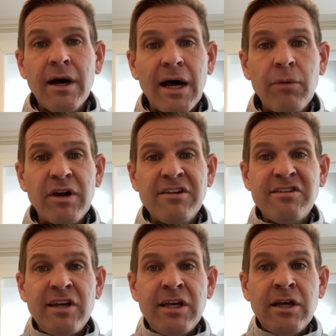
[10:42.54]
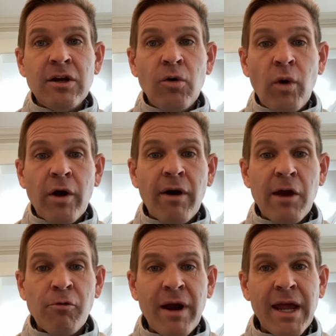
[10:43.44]
I want to see where
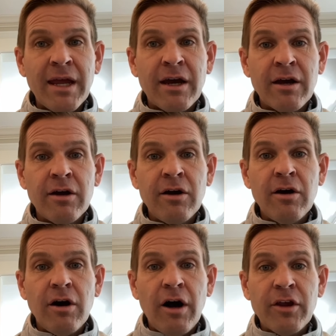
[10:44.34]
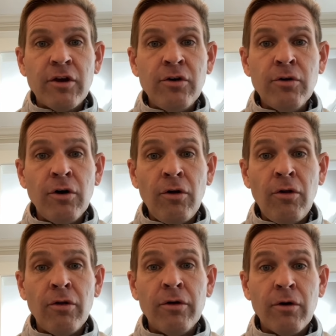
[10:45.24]
I rank on the
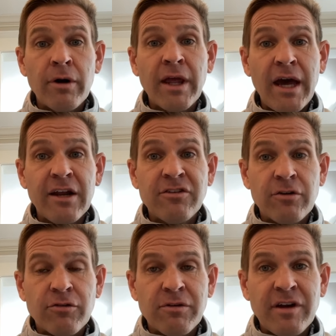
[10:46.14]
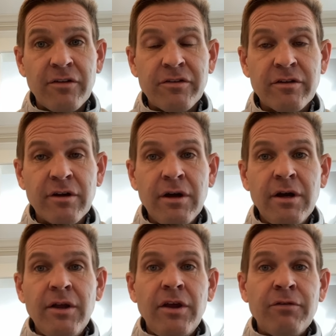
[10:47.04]
Google organic search results.
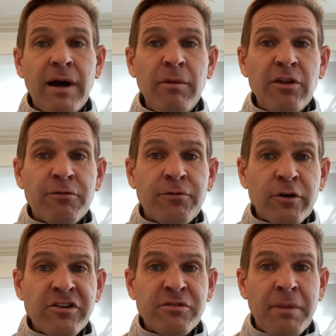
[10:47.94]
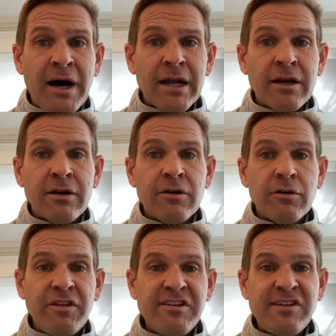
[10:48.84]
If I'm in the first spot
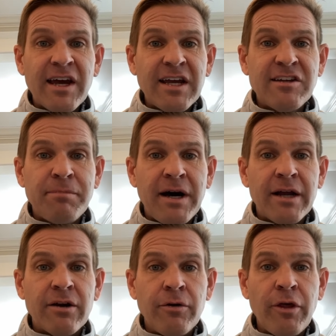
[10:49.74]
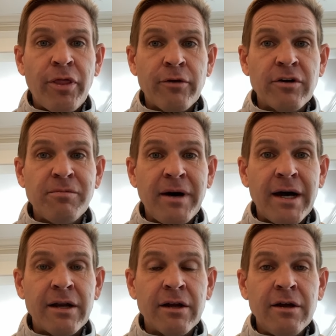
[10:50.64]
or the second spot or the third
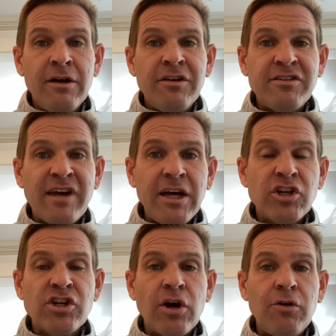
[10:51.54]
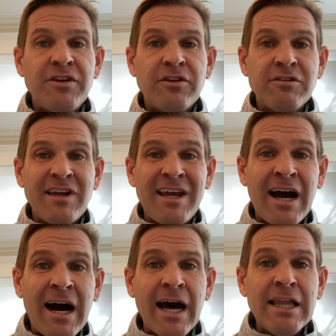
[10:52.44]
spot, science shows that there's a
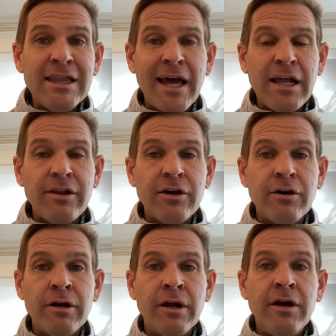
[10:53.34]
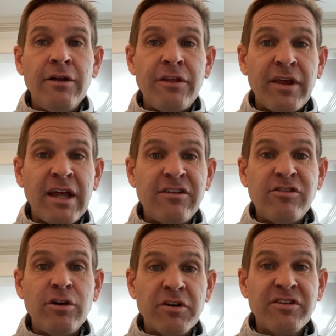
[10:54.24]
high likelihood that the
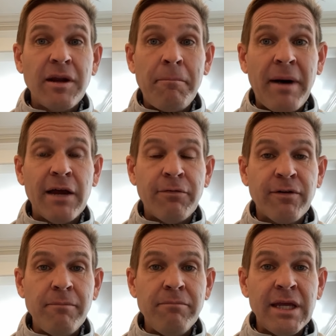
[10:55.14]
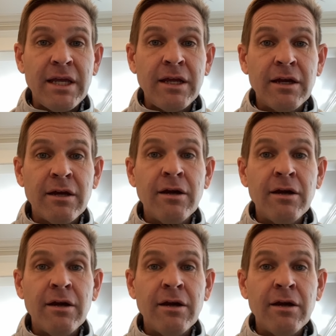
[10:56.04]
consumer is going to buy from me